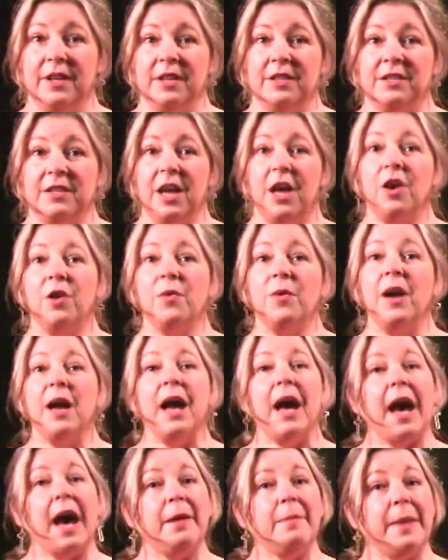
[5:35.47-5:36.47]
So,
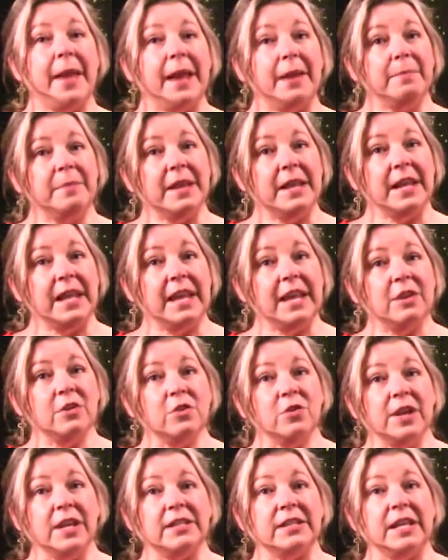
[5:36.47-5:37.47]
I may have been
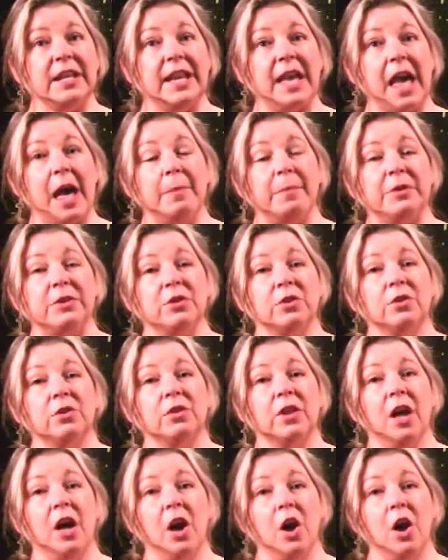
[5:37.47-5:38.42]
increasing capital